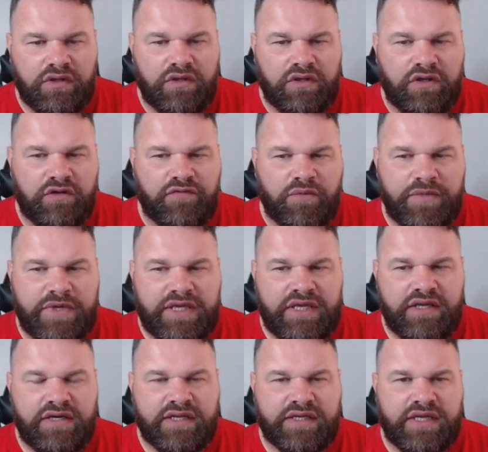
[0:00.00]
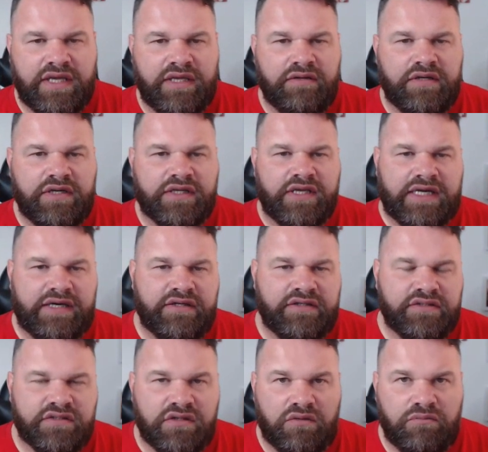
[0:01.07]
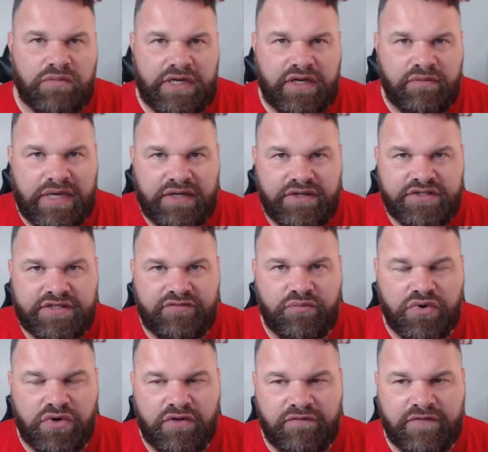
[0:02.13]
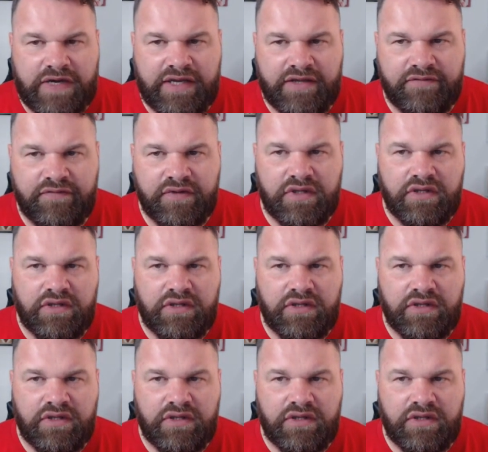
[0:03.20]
For me, Nicky Cadden's got man at match, 7.5.